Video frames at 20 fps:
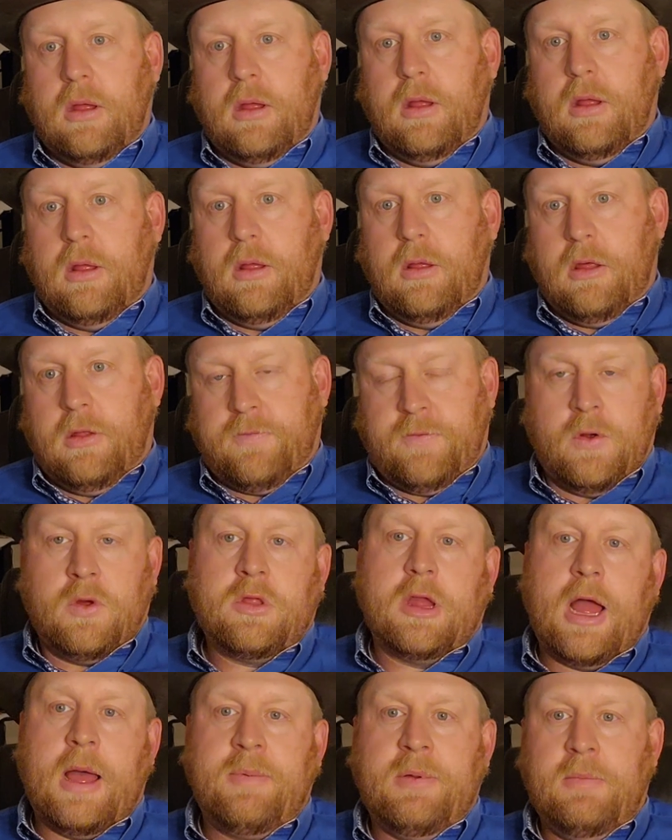His first
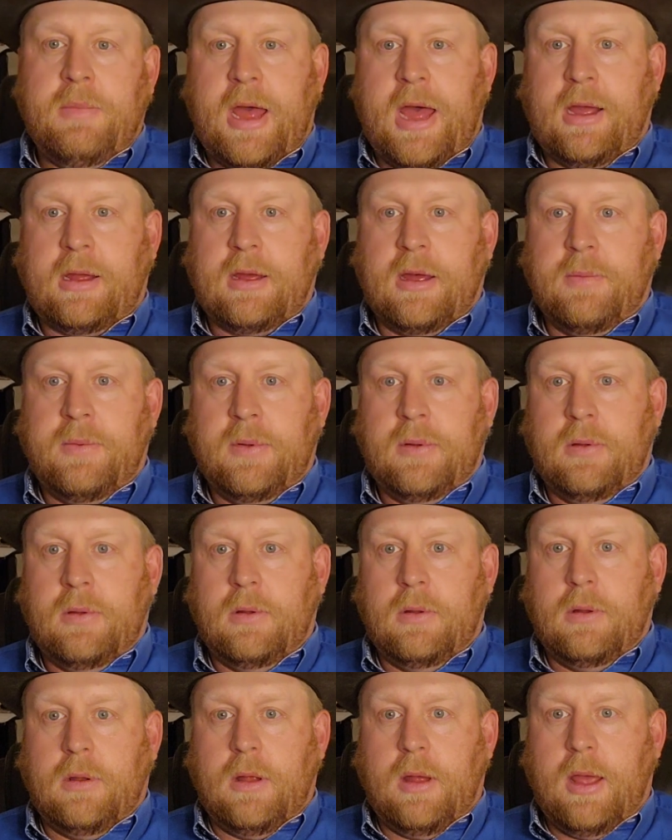stop and backup,
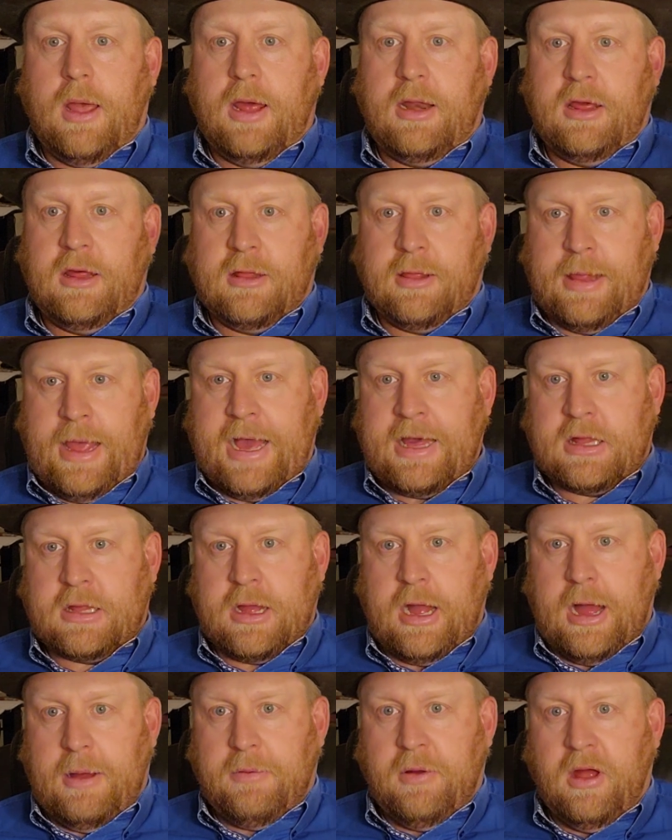and his last
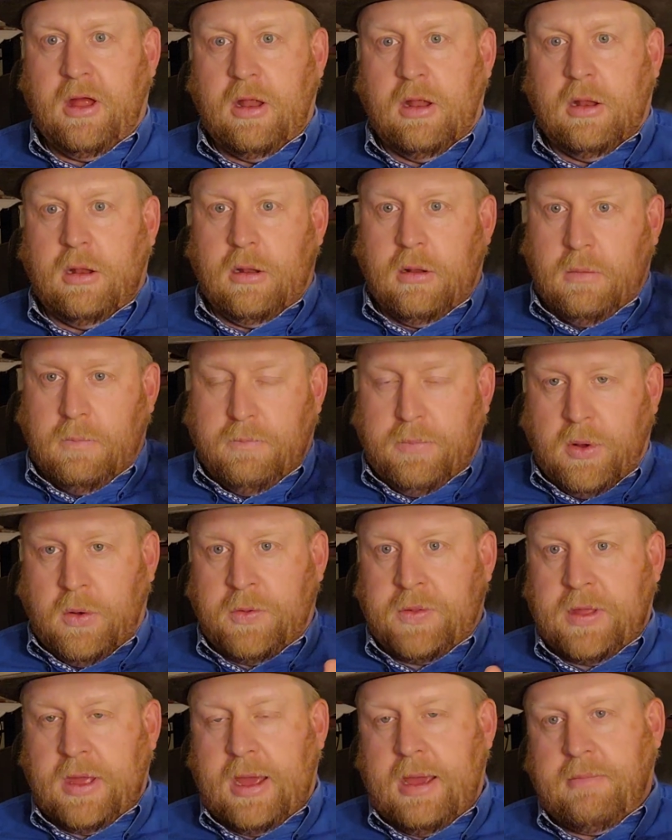stop.
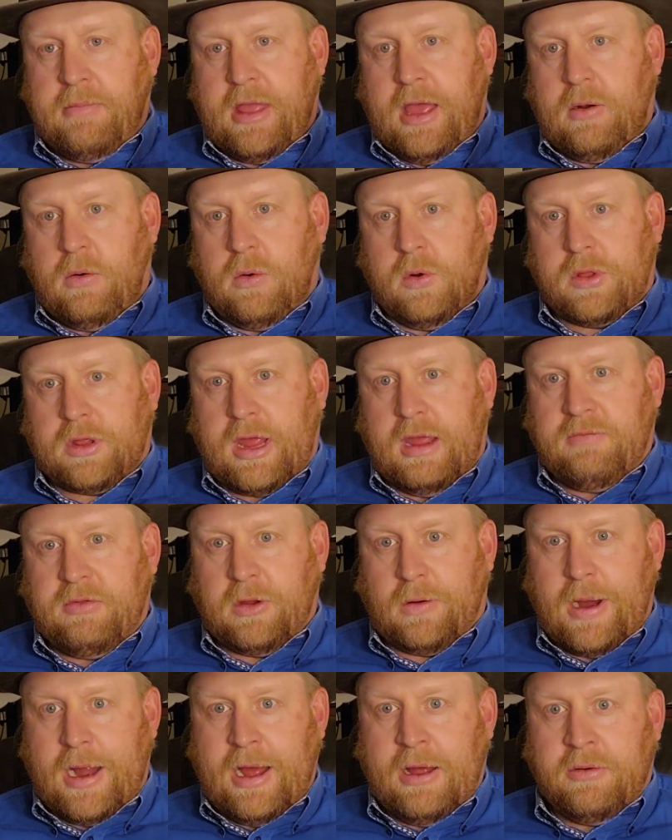Both times that horse gave the
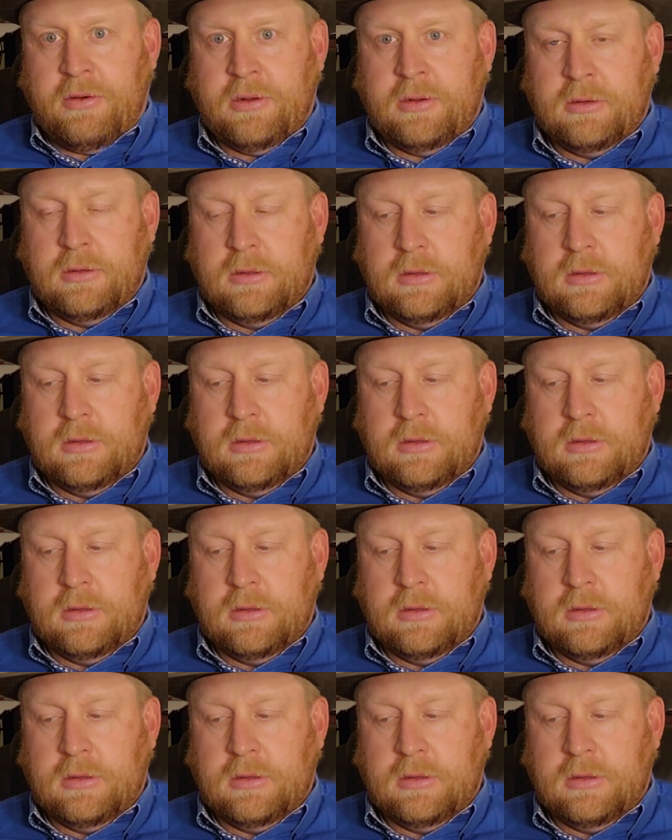ground.